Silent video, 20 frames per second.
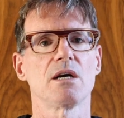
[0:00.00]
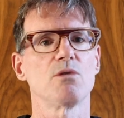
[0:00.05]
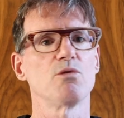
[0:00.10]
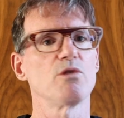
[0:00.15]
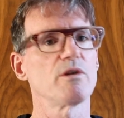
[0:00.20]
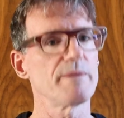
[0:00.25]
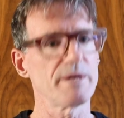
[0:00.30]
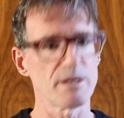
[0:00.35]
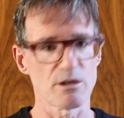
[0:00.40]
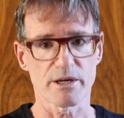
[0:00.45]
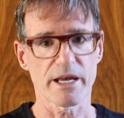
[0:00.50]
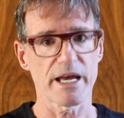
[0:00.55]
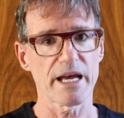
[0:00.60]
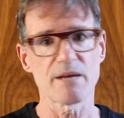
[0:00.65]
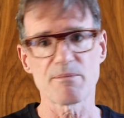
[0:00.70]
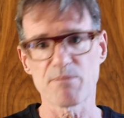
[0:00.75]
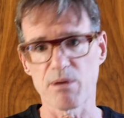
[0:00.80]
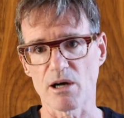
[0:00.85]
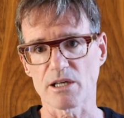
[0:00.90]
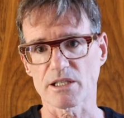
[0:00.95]
Would have been
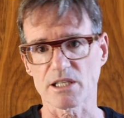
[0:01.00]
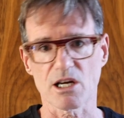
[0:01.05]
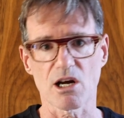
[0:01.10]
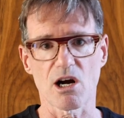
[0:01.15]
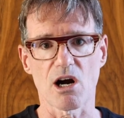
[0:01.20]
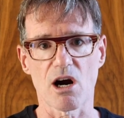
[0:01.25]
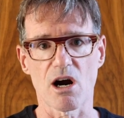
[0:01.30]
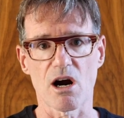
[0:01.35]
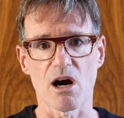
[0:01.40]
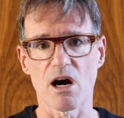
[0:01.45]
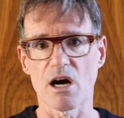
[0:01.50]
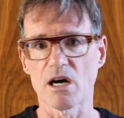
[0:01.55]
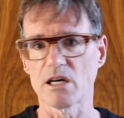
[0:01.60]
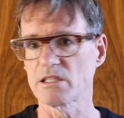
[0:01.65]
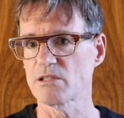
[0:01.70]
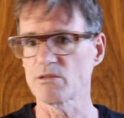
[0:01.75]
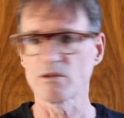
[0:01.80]
okay to park the car.